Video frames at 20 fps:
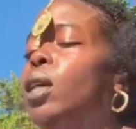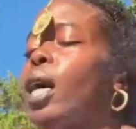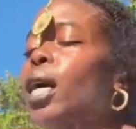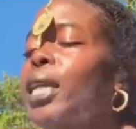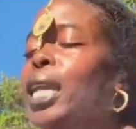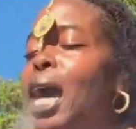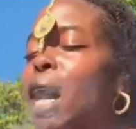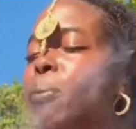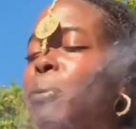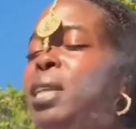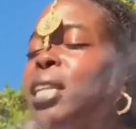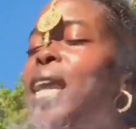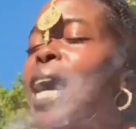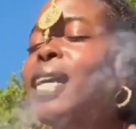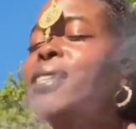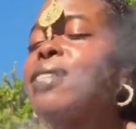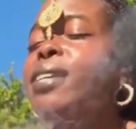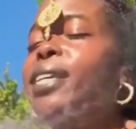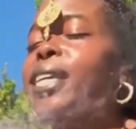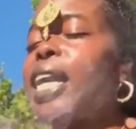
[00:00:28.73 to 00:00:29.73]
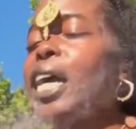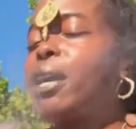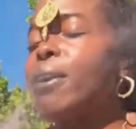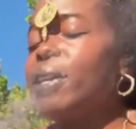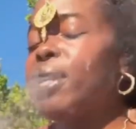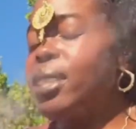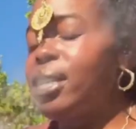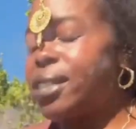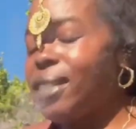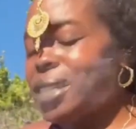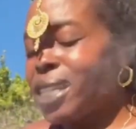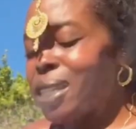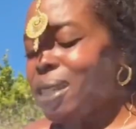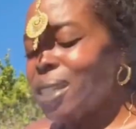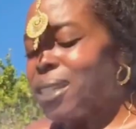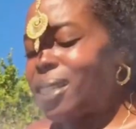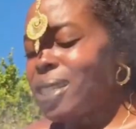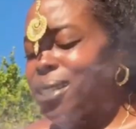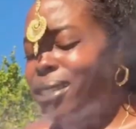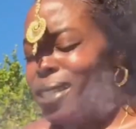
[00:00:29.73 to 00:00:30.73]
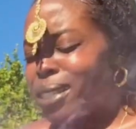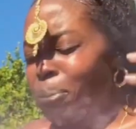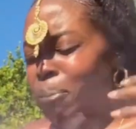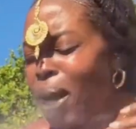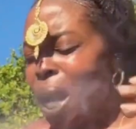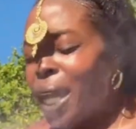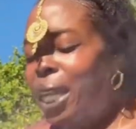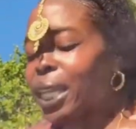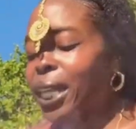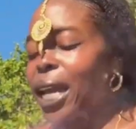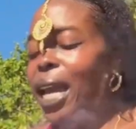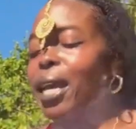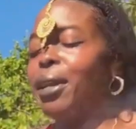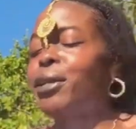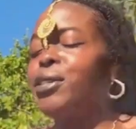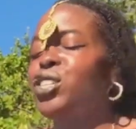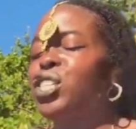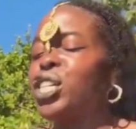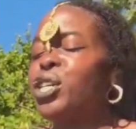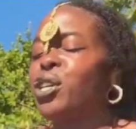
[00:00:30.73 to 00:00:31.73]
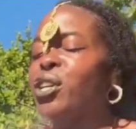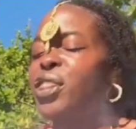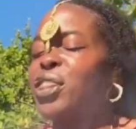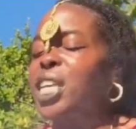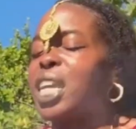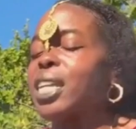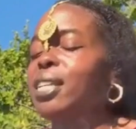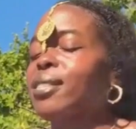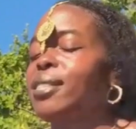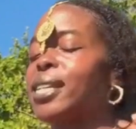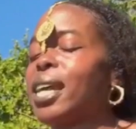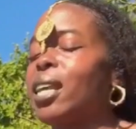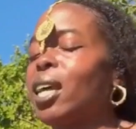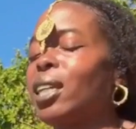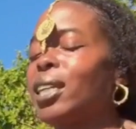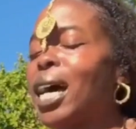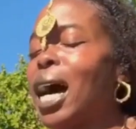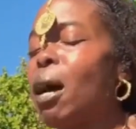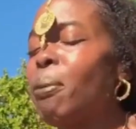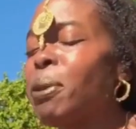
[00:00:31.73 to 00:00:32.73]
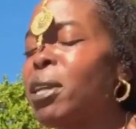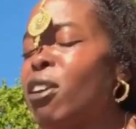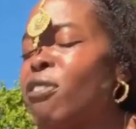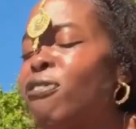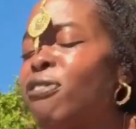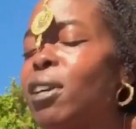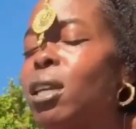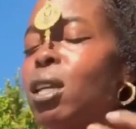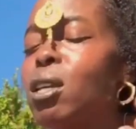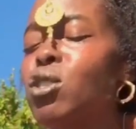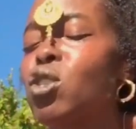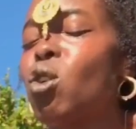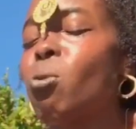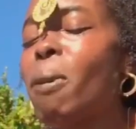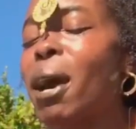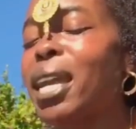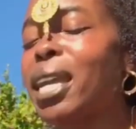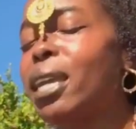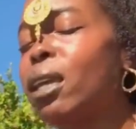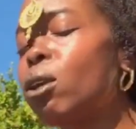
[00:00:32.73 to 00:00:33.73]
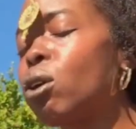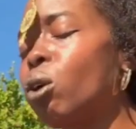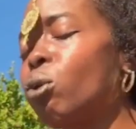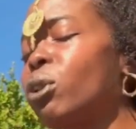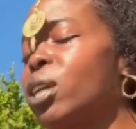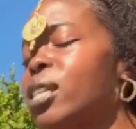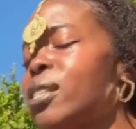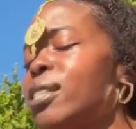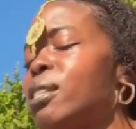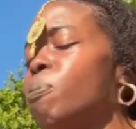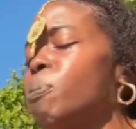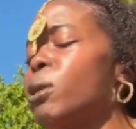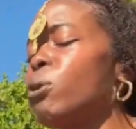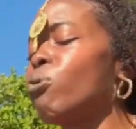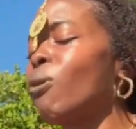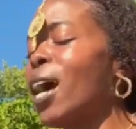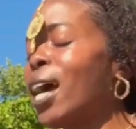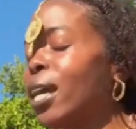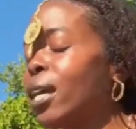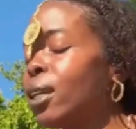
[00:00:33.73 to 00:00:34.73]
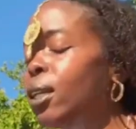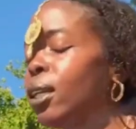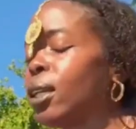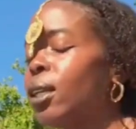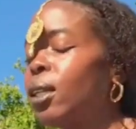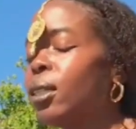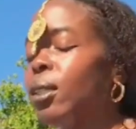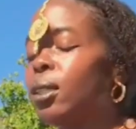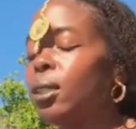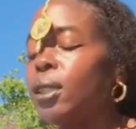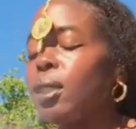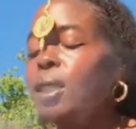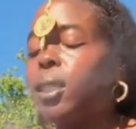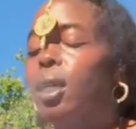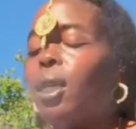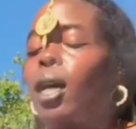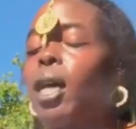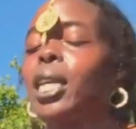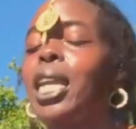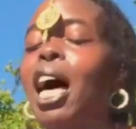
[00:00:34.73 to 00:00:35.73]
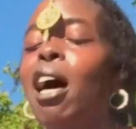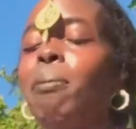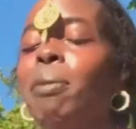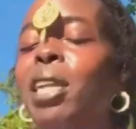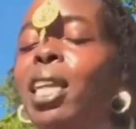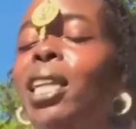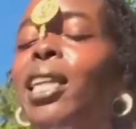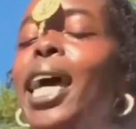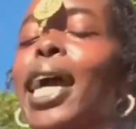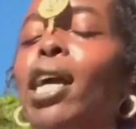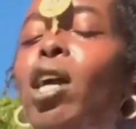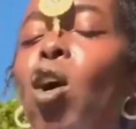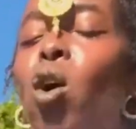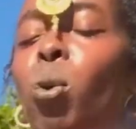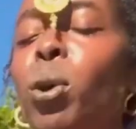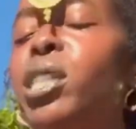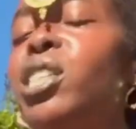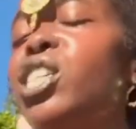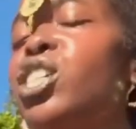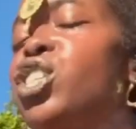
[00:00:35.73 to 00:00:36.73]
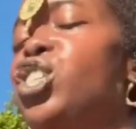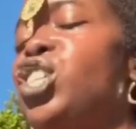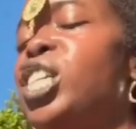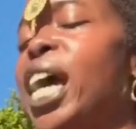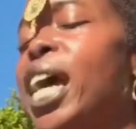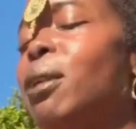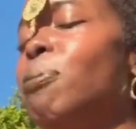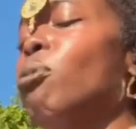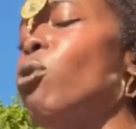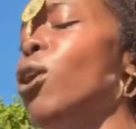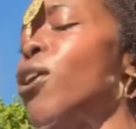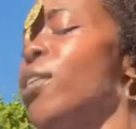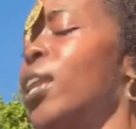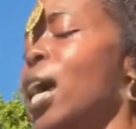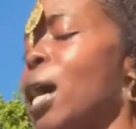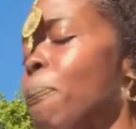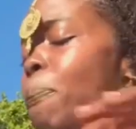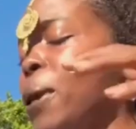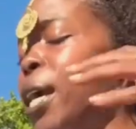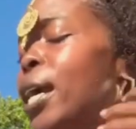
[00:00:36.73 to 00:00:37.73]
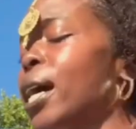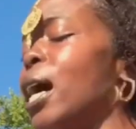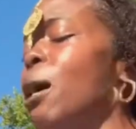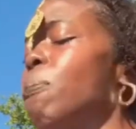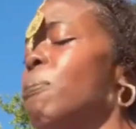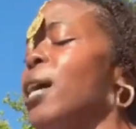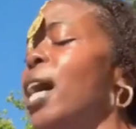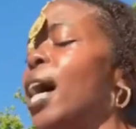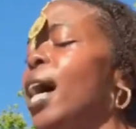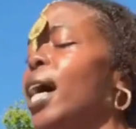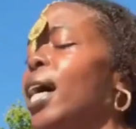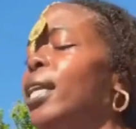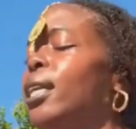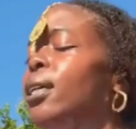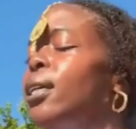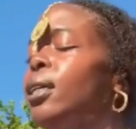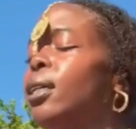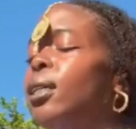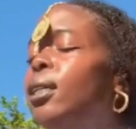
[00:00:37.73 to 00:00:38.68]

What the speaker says: Allow me not to carry the demonic energy or things that allow me to feel as though my ego needs to be right. Allow me to let go and to shed more than I pick up, God.